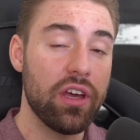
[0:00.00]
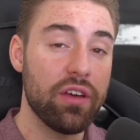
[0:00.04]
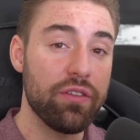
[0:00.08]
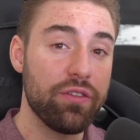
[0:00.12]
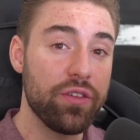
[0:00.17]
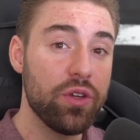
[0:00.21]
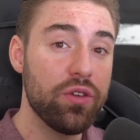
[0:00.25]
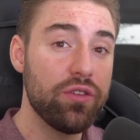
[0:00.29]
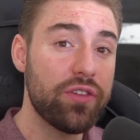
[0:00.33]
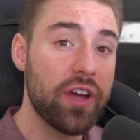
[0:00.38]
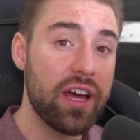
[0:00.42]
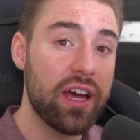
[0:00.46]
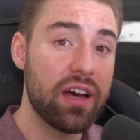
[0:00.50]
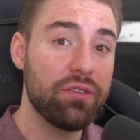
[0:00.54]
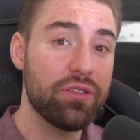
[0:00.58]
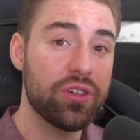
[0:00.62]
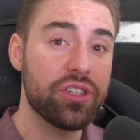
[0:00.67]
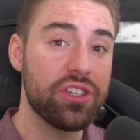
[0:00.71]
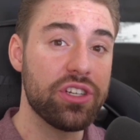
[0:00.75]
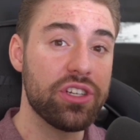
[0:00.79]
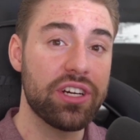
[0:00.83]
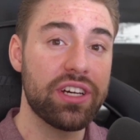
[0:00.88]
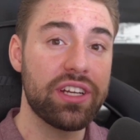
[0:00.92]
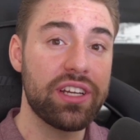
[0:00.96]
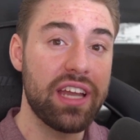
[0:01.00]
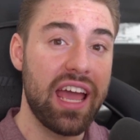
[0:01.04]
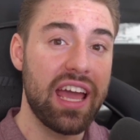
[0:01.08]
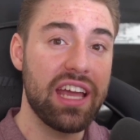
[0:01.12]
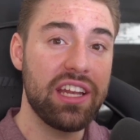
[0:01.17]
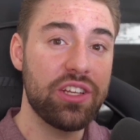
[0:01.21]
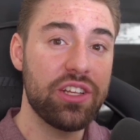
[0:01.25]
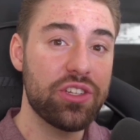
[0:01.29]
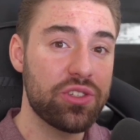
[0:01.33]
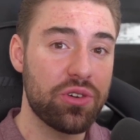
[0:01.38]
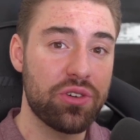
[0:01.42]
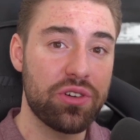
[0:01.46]
If you've ever done
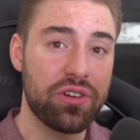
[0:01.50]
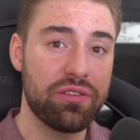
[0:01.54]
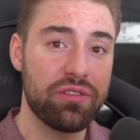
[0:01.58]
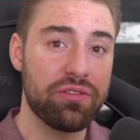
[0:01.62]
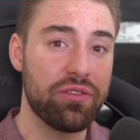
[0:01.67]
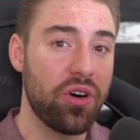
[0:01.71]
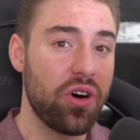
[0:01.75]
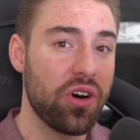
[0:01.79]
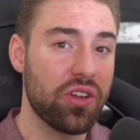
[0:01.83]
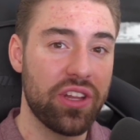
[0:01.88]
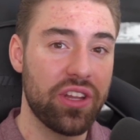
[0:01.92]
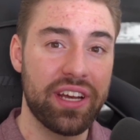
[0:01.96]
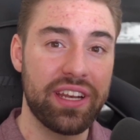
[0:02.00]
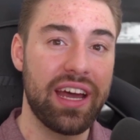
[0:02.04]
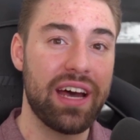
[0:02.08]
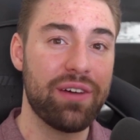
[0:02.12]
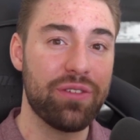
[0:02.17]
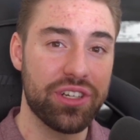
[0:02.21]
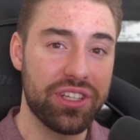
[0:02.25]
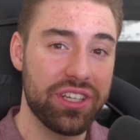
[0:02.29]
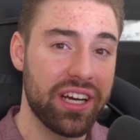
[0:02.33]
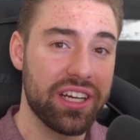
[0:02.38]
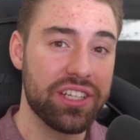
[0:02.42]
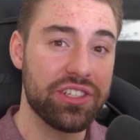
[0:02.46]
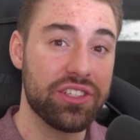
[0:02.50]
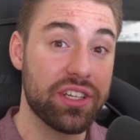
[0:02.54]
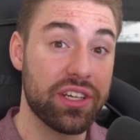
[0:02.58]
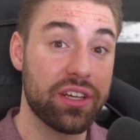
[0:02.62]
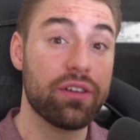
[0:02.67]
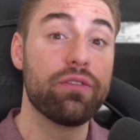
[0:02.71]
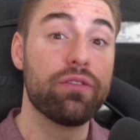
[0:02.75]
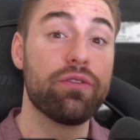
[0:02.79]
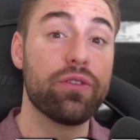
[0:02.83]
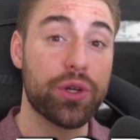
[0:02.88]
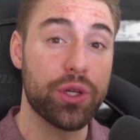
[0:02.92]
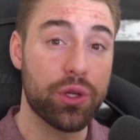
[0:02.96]
any sort of online
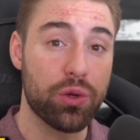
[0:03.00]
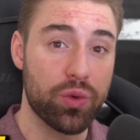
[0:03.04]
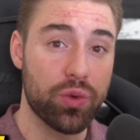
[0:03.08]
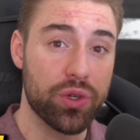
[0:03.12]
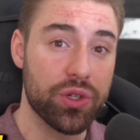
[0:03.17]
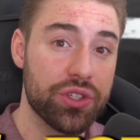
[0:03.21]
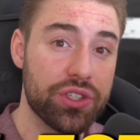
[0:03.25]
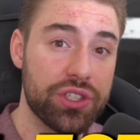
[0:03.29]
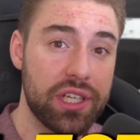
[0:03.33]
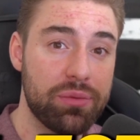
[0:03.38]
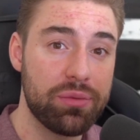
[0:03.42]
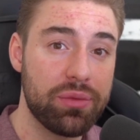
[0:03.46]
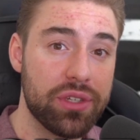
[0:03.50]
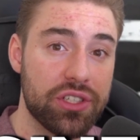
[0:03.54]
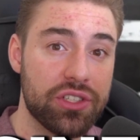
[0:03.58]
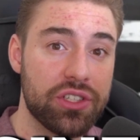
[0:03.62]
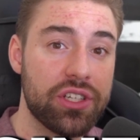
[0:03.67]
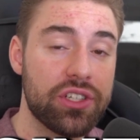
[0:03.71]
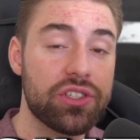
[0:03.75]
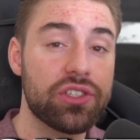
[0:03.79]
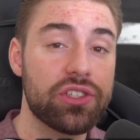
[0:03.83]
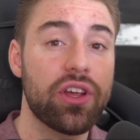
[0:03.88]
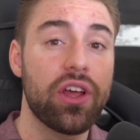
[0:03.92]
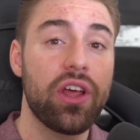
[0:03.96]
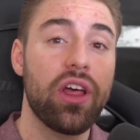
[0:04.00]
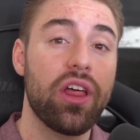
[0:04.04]
advertising for your real estate business,